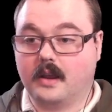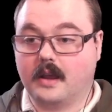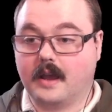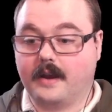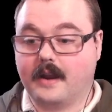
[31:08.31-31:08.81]

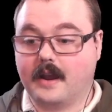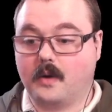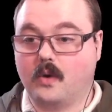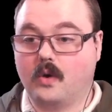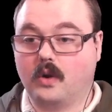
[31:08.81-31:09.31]
and now
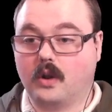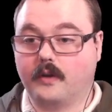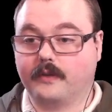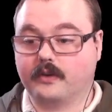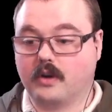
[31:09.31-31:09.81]
all
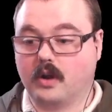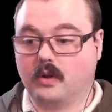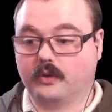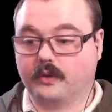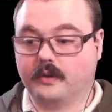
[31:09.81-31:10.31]
of the
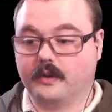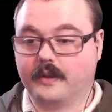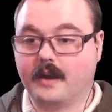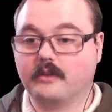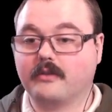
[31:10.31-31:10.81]
trolls.
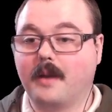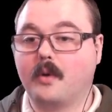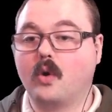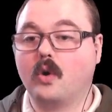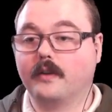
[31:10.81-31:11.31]
Then grab
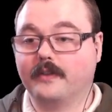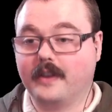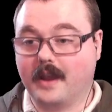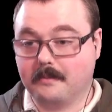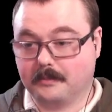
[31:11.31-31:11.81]
all of
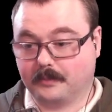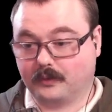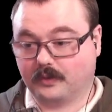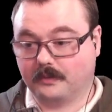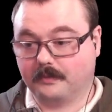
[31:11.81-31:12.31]
the imps,